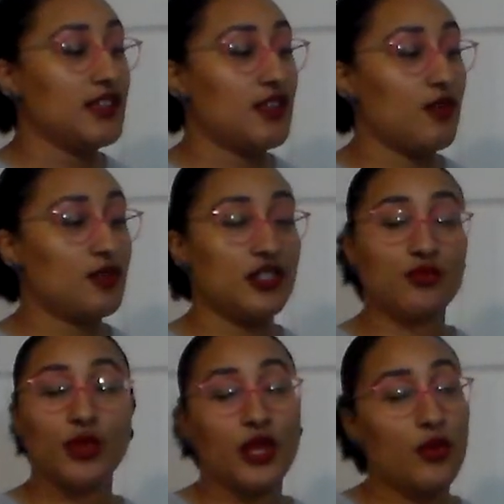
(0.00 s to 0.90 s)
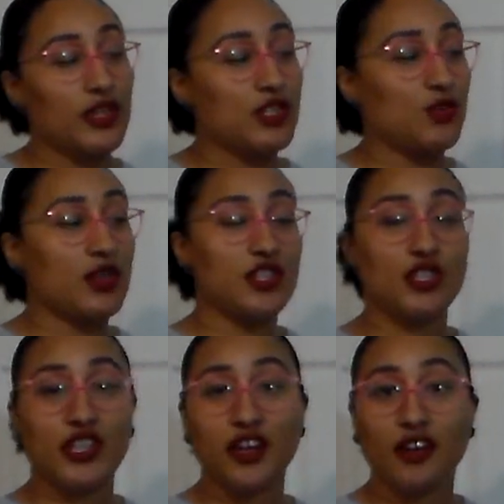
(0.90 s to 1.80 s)
So just really quick, just wanted
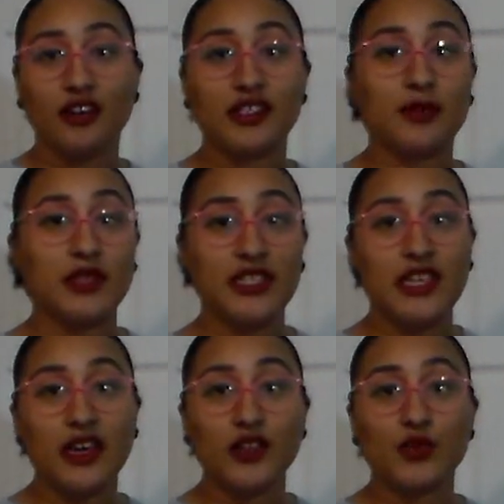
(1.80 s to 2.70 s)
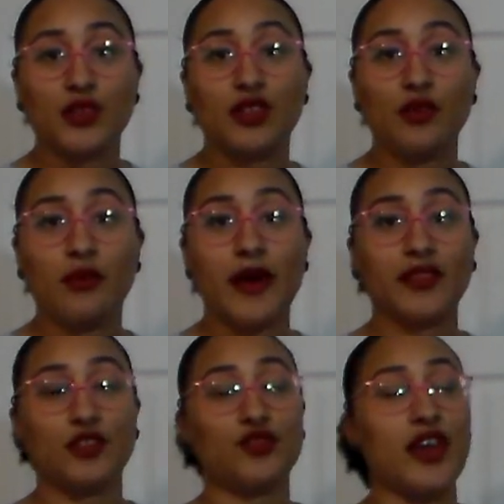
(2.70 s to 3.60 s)
to share some details with you
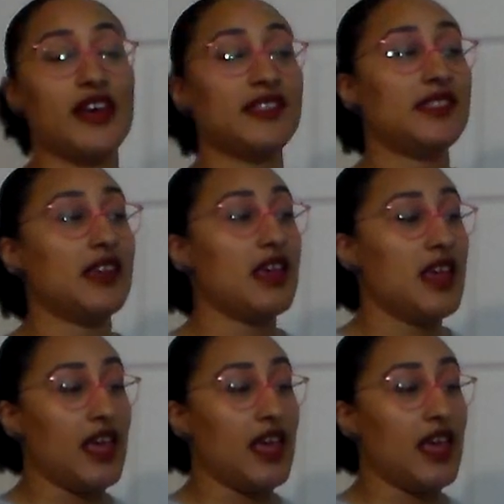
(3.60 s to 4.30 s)
about the dress.